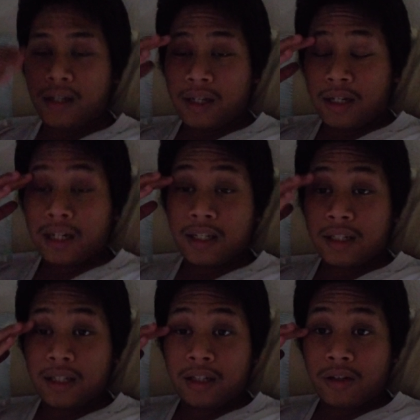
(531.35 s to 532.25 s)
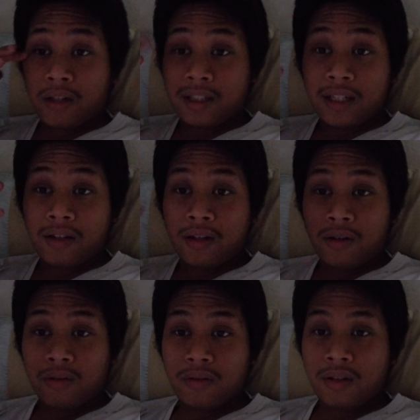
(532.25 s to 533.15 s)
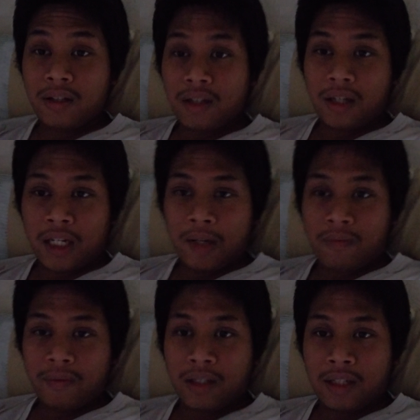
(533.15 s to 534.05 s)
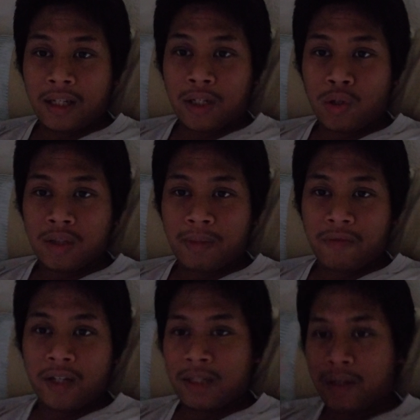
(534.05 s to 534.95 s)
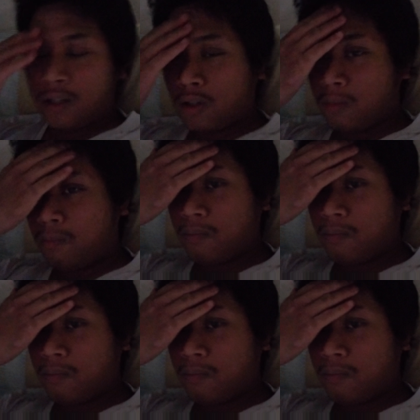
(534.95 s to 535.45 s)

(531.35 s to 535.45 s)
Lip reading: And and it's like, "Oh," and then I noticed my face. I'm getting all